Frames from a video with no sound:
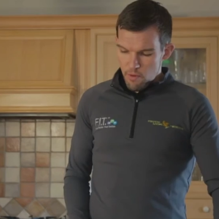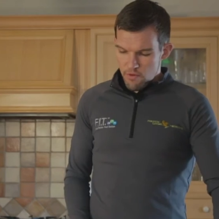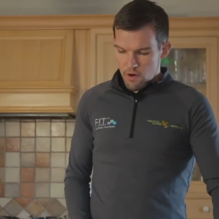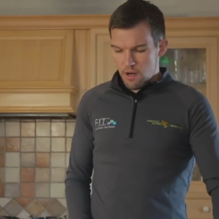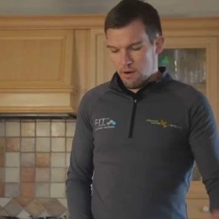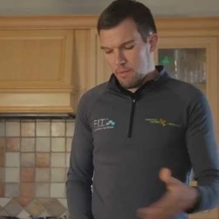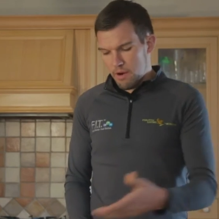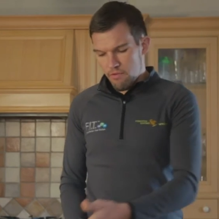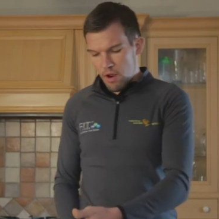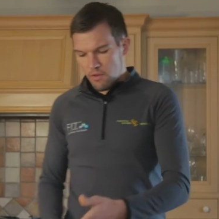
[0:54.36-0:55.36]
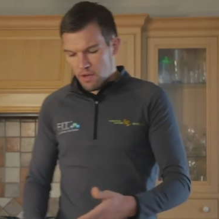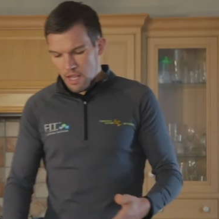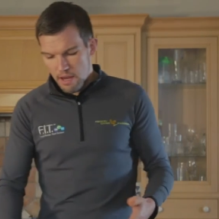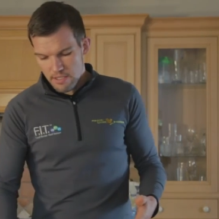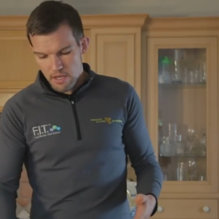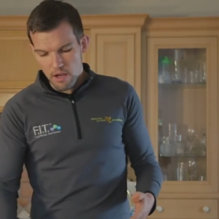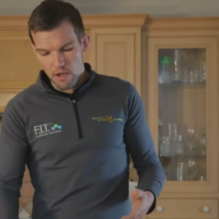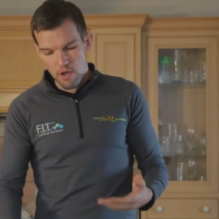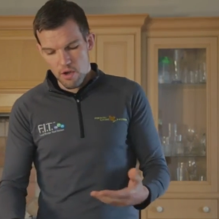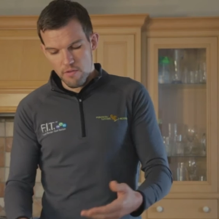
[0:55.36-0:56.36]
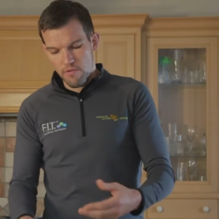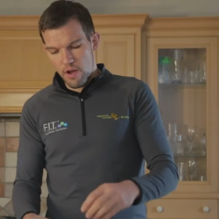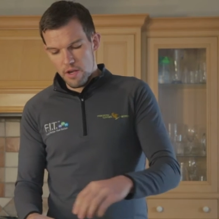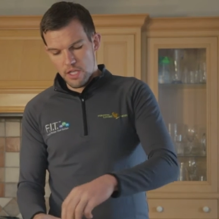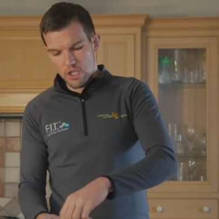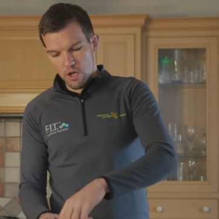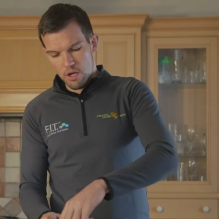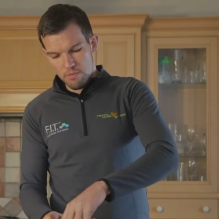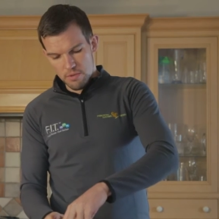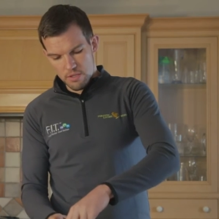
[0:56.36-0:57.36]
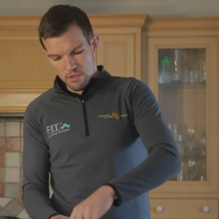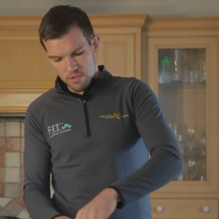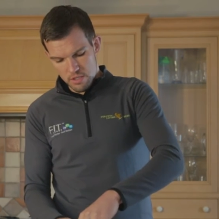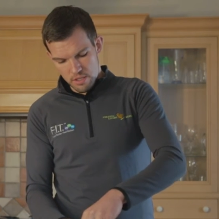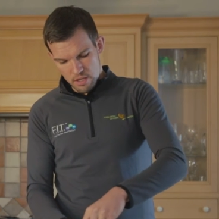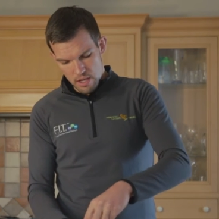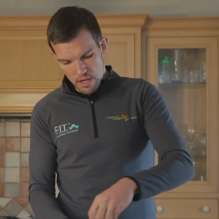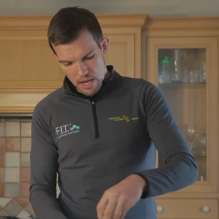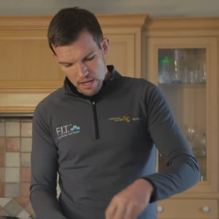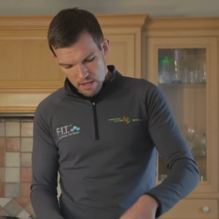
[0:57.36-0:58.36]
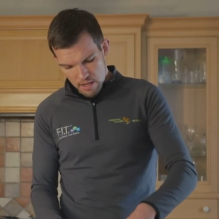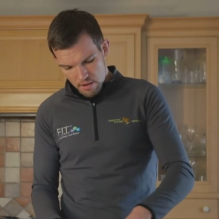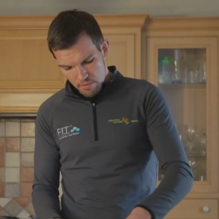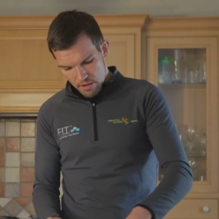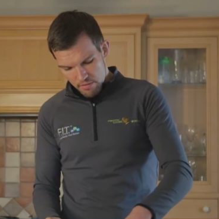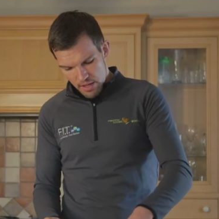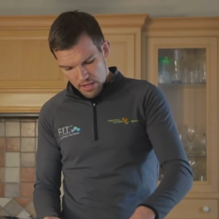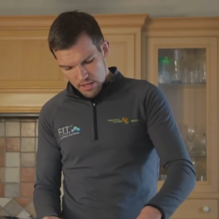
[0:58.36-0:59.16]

we've got a little bit of onion here. It's uncooked, finely chopped. So we're just gonna add a little bit of that